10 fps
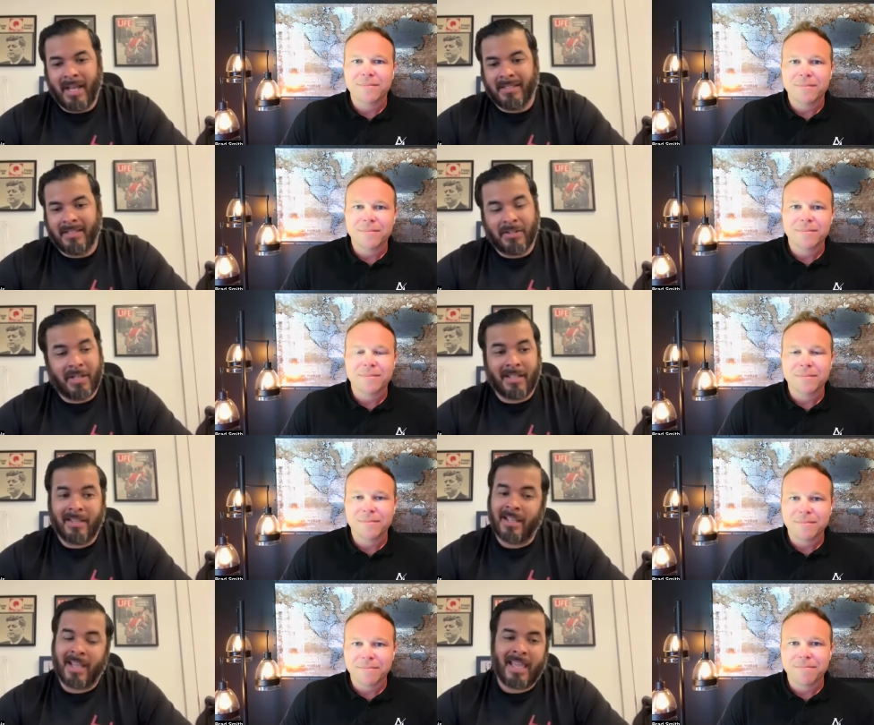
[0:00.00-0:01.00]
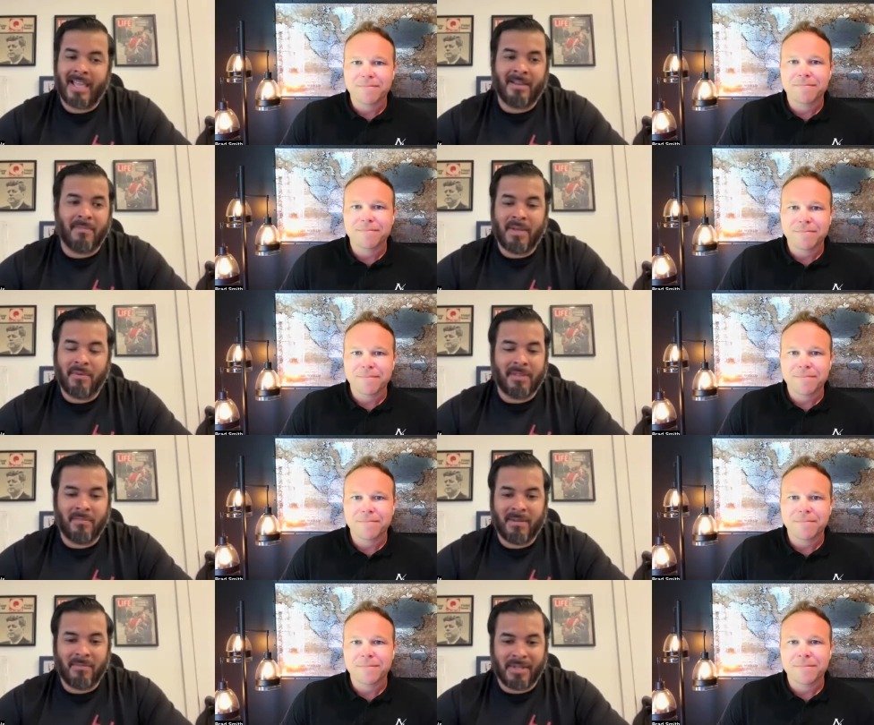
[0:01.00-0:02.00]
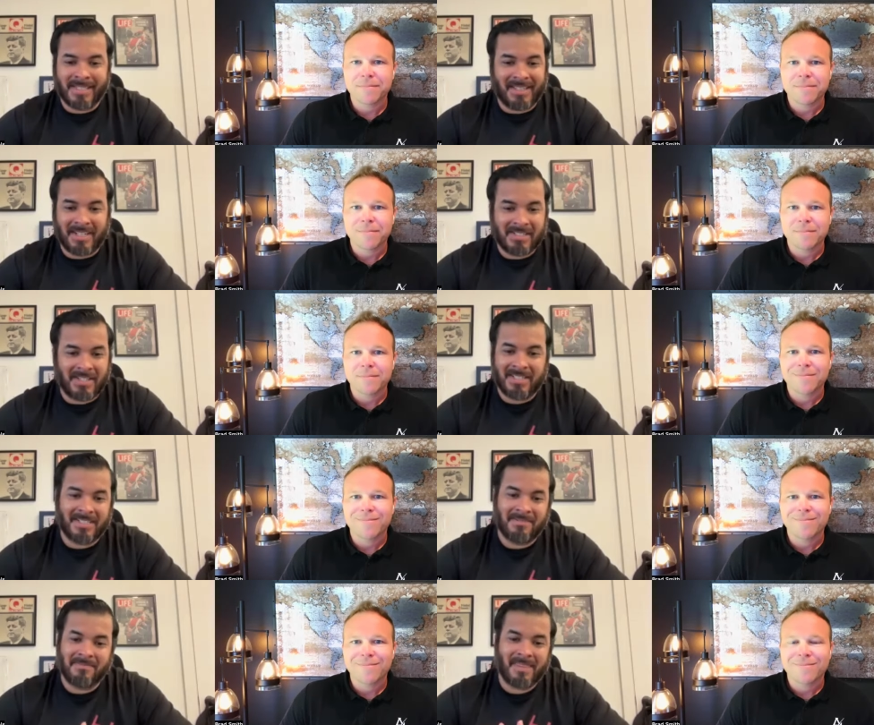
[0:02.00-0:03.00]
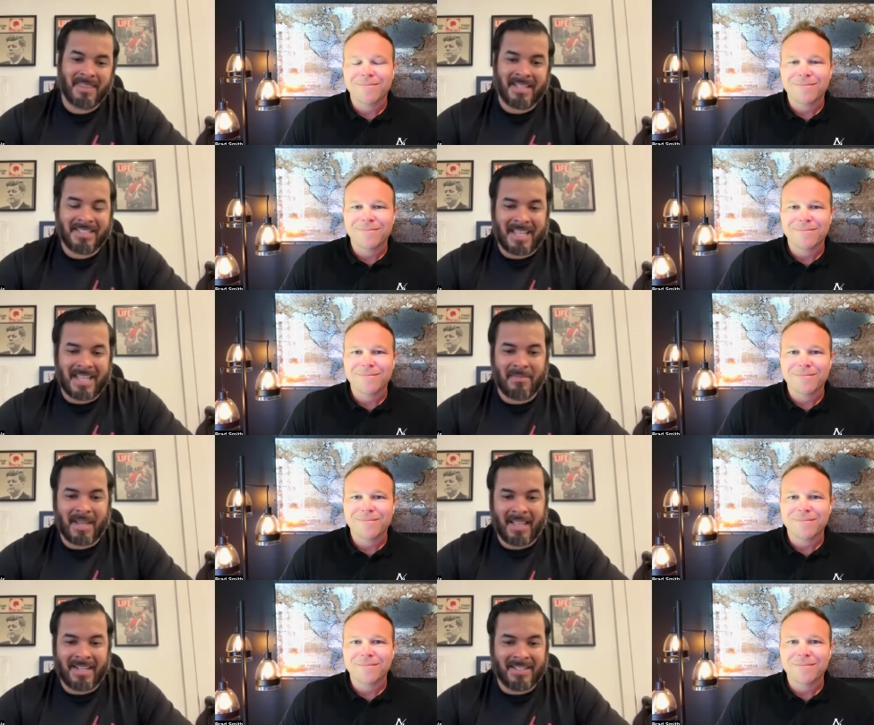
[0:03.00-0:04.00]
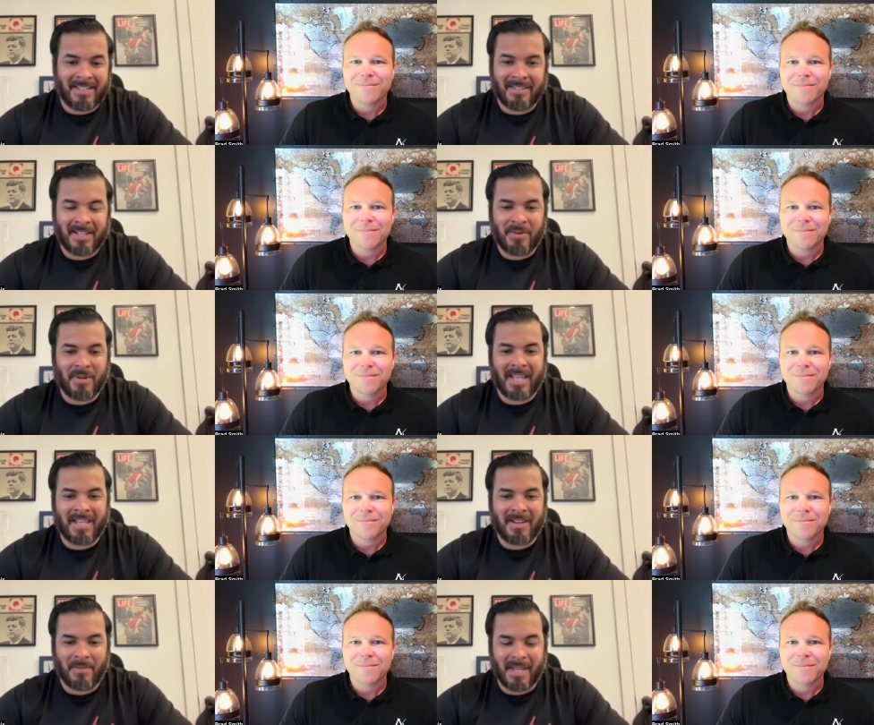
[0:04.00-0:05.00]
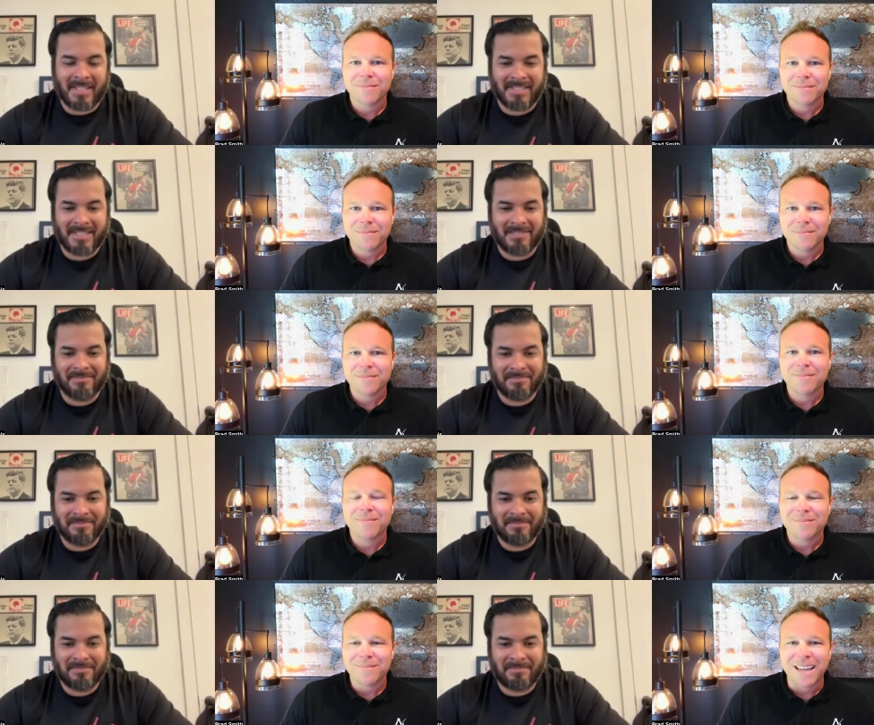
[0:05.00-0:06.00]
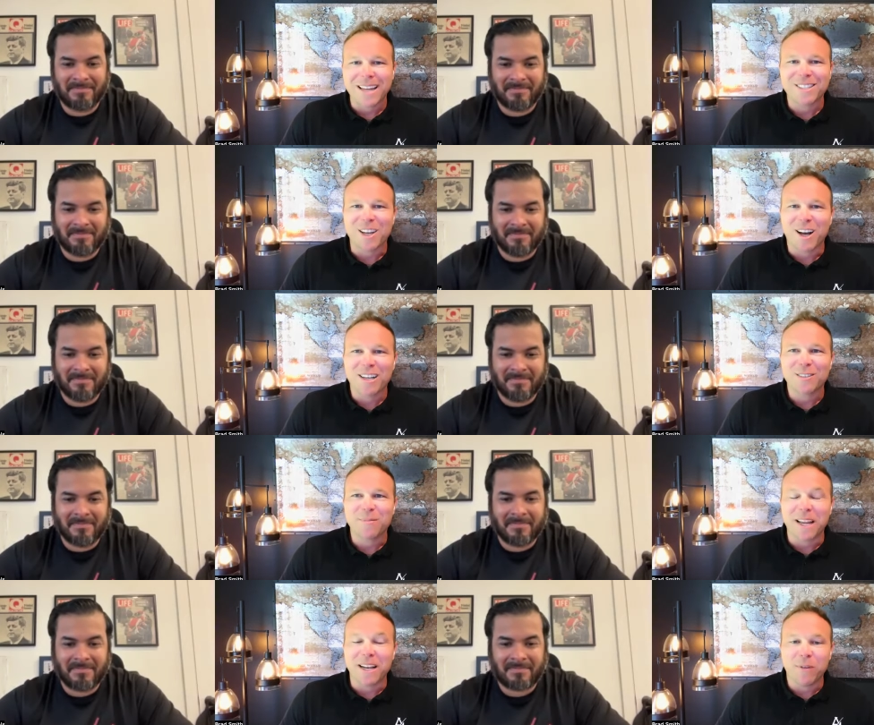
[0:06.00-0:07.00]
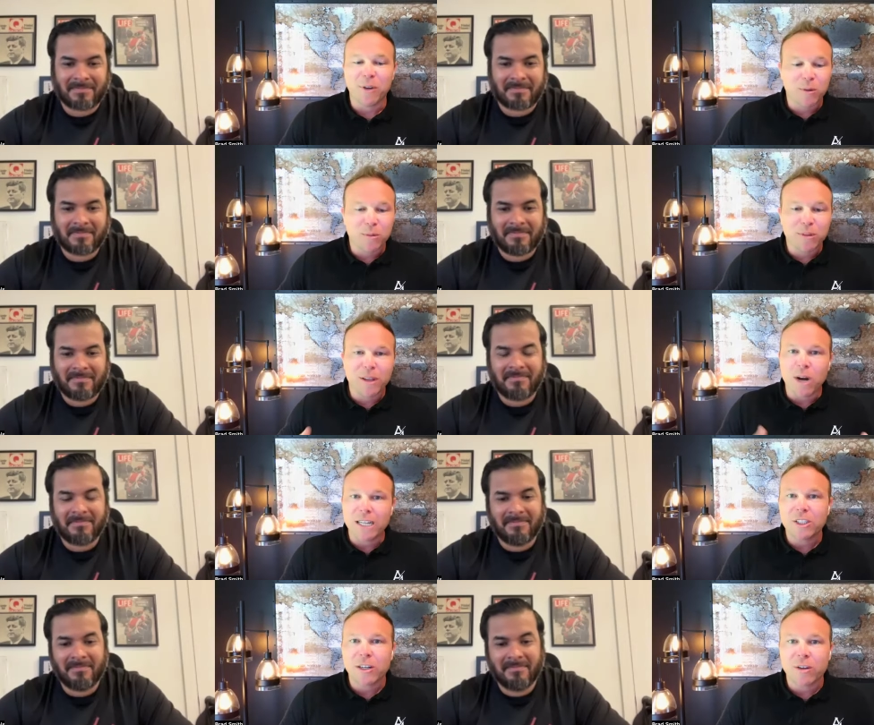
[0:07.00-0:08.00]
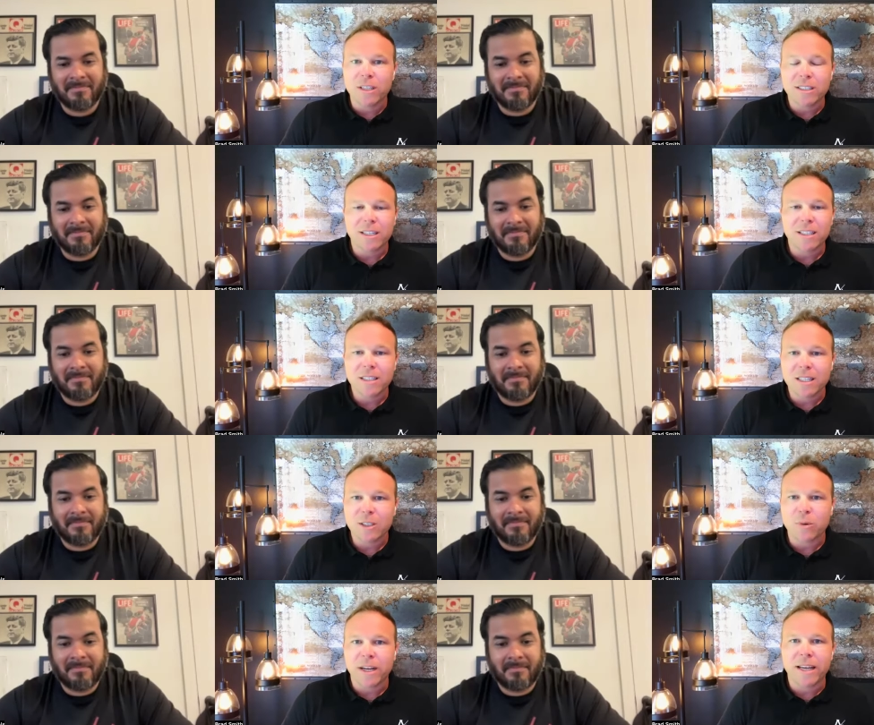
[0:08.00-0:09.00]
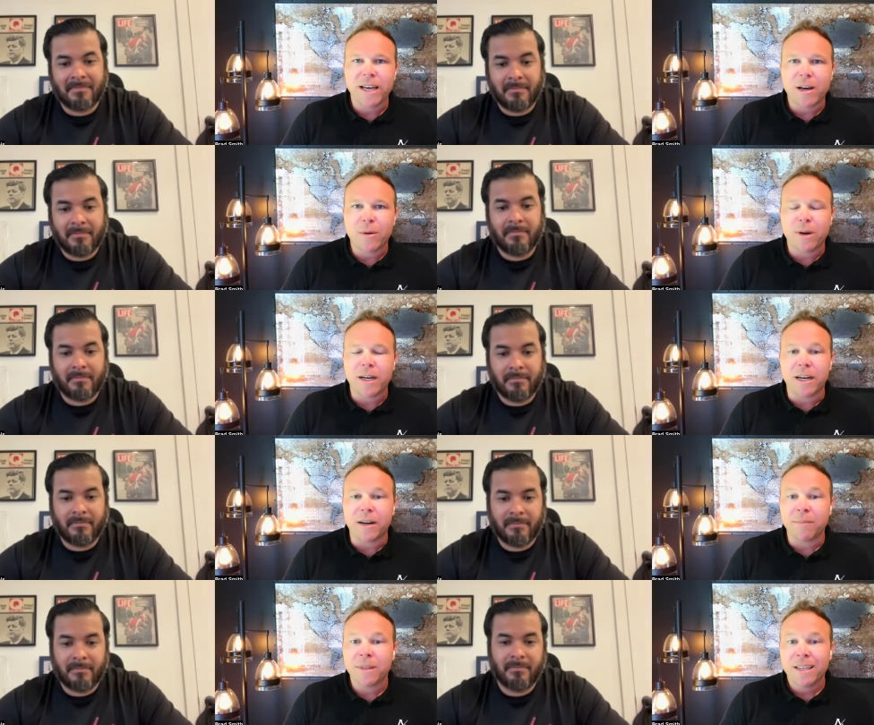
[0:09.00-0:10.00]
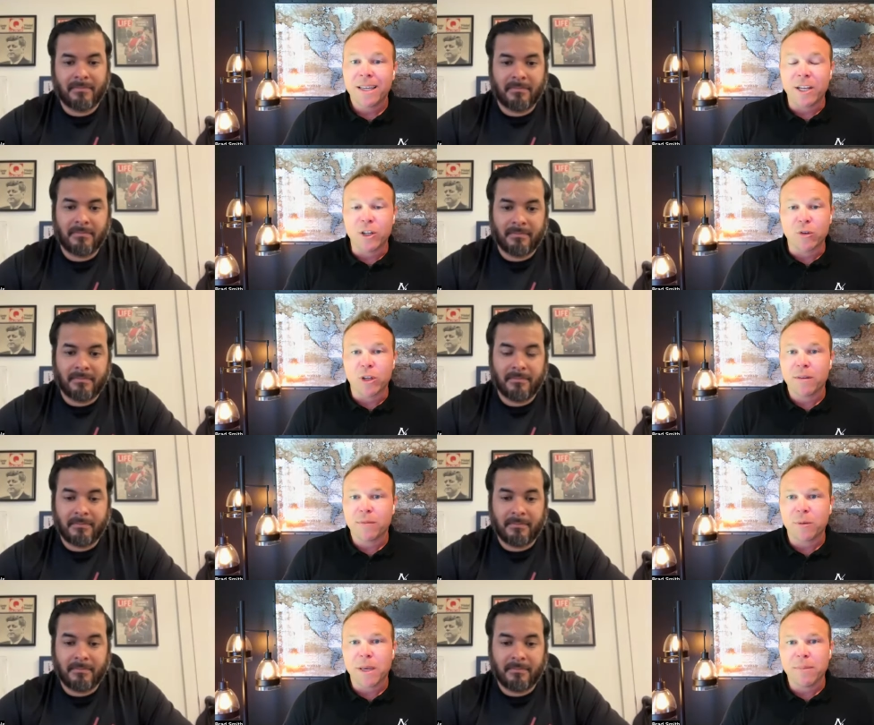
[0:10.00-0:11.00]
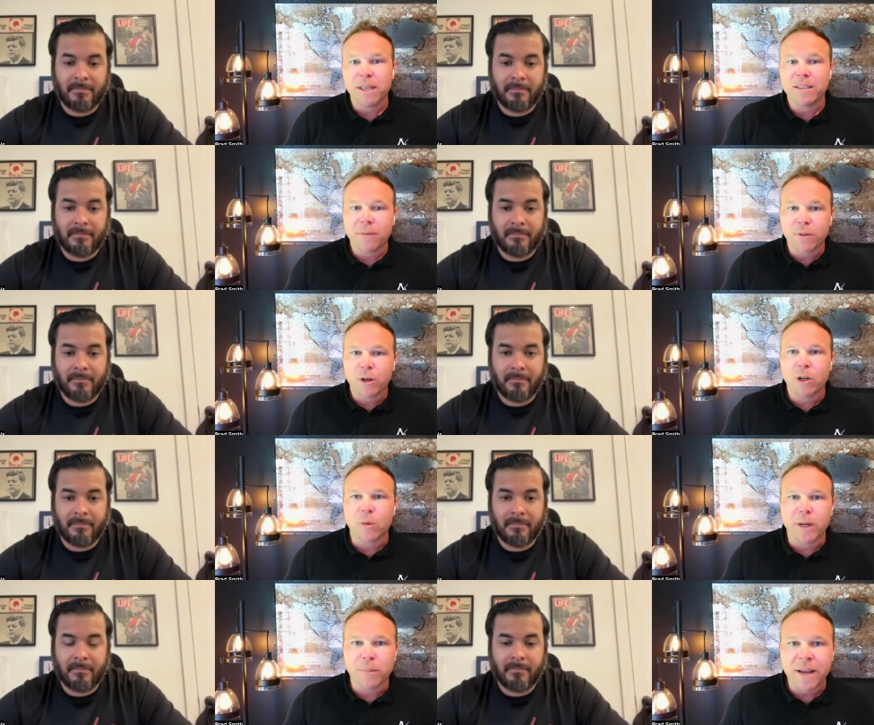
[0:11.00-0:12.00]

Speaker 1: not? You know, I, I can't compete with the big boys out there, so I just need to stay in my lane and, and do what I could do best.
Speaker 2: That is awesome. And if you're watching or listening to this right now, um, and you're looking for maybe a different career